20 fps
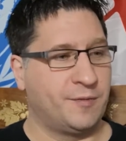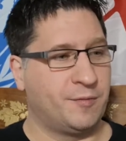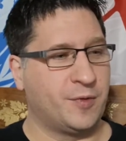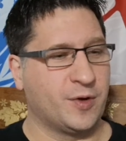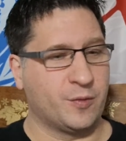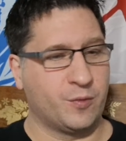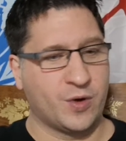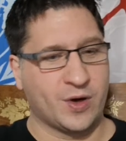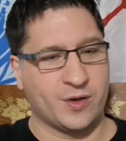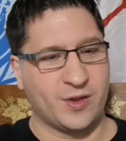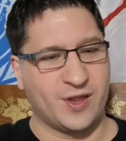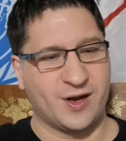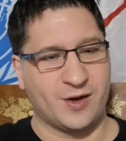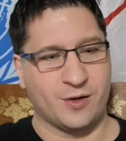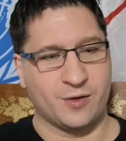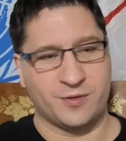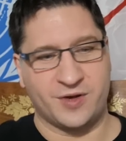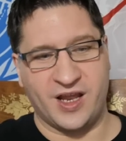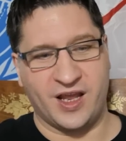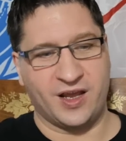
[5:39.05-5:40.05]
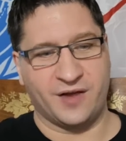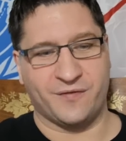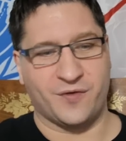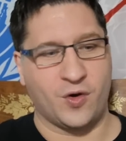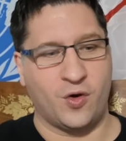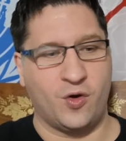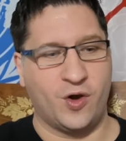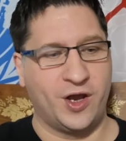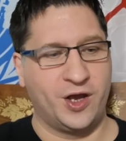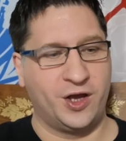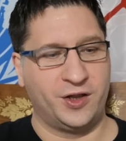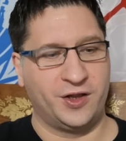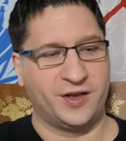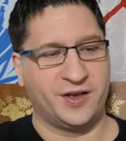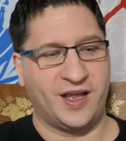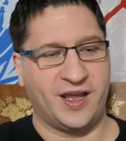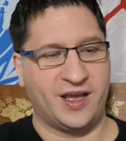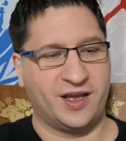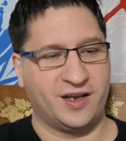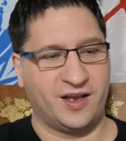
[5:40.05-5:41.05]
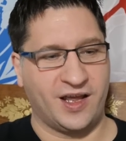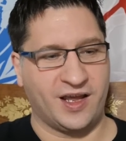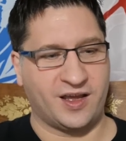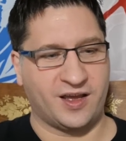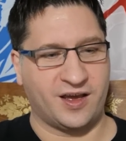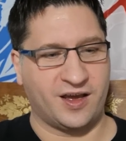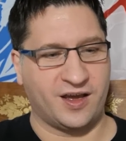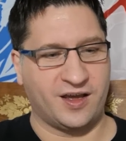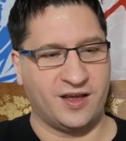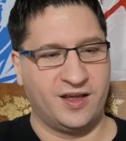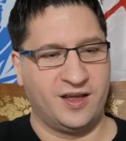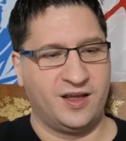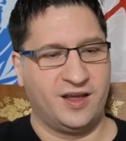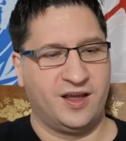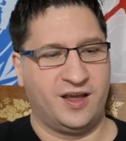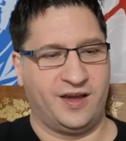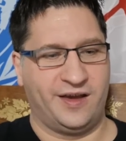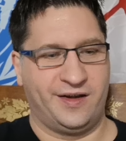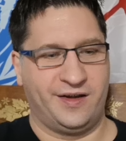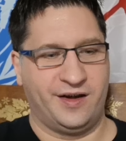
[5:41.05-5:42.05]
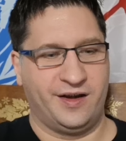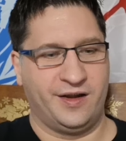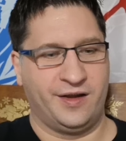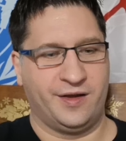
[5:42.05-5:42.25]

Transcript: but where they're digging for oil and they hit like a, a,